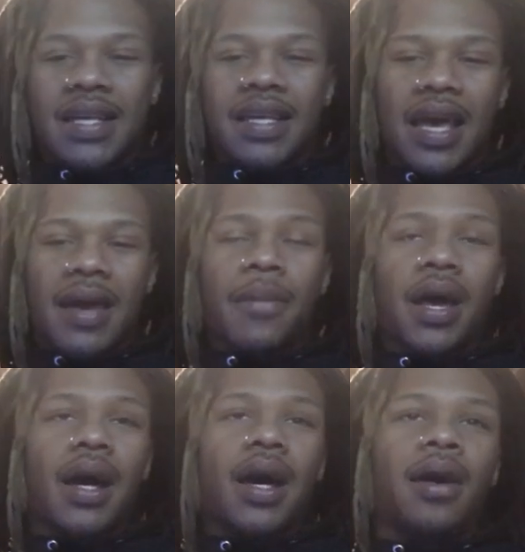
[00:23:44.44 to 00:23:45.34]
yeah,
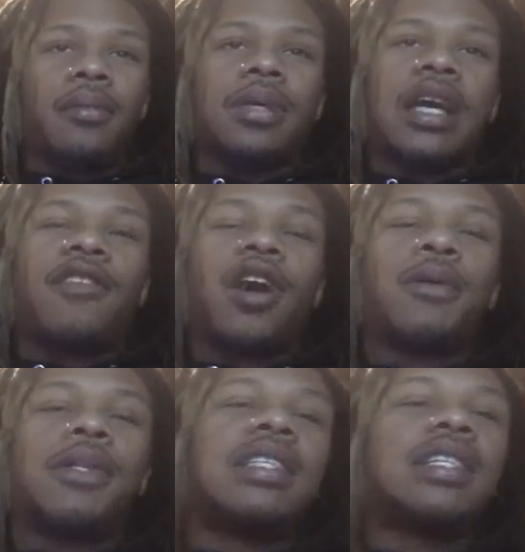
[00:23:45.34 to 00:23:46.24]
man. Um, if y'all
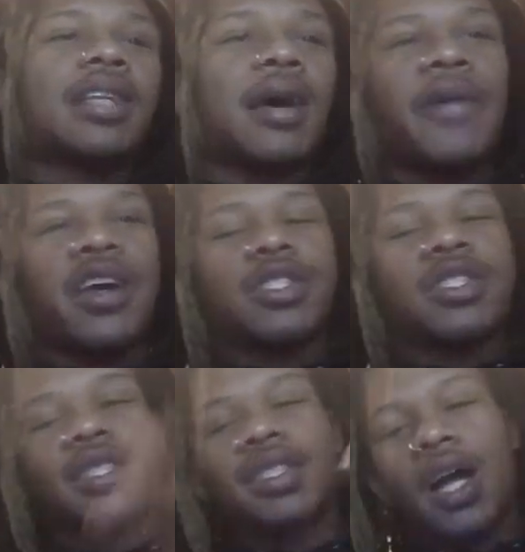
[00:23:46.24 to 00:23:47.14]
want to see something
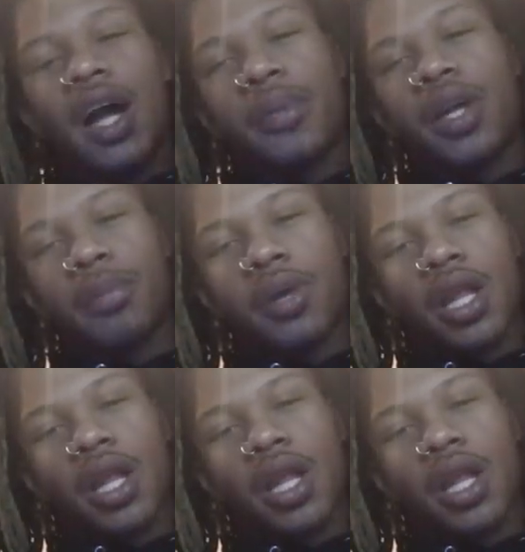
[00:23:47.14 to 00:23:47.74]
else, just comment it